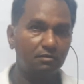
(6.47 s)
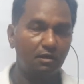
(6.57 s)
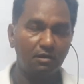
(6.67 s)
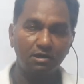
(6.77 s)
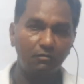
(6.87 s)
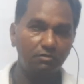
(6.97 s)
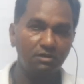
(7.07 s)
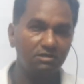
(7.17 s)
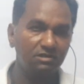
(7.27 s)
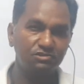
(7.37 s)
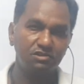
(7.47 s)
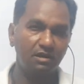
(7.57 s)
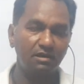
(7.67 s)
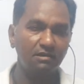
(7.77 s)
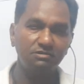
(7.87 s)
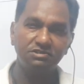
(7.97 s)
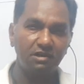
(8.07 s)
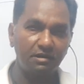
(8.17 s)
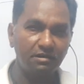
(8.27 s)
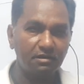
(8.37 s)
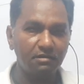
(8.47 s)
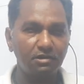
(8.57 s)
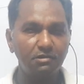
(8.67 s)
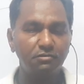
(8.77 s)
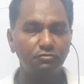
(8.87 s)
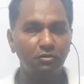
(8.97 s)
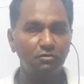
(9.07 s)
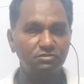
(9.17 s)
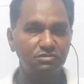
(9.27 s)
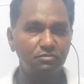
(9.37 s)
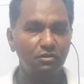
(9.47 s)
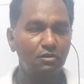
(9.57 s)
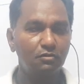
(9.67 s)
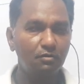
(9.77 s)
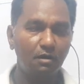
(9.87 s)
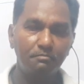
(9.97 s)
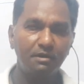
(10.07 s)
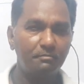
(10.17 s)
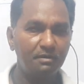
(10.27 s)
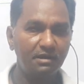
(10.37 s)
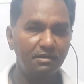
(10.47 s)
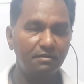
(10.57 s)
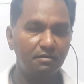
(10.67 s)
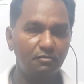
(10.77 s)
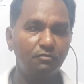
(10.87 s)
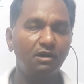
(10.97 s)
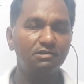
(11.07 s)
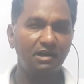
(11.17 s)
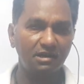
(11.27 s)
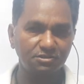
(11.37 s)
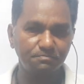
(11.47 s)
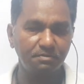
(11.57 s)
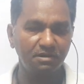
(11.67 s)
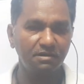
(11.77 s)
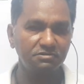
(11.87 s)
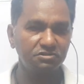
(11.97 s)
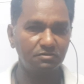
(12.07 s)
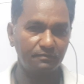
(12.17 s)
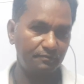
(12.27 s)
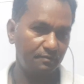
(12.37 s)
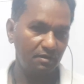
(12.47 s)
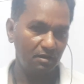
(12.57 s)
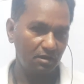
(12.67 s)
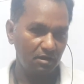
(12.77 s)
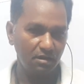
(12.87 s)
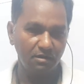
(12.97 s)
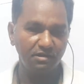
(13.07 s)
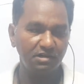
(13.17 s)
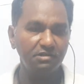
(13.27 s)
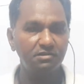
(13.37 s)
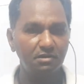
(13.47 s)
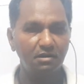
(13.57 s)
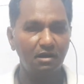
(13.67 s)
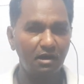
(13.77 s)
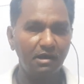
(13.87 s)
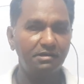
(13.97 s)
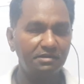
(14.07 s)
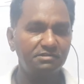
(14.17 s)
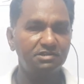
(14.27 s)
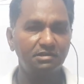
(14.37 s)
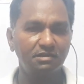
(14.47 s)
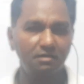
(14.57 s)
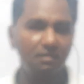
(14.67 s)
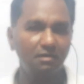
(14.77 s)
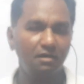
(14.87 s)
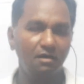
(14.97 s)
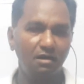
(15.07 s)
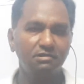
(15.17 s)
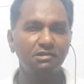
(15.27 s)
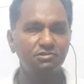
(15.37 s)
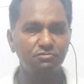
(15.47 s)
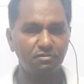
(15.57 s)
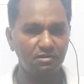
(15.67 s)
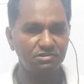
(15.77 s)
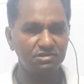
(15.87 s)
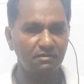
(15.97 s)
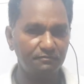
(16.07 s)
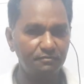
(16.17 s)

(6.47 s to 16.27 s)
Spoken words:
Undoubtedly this channel is dedicated to those who are preparing, who are the aspirants of NEET, IIT, or the students of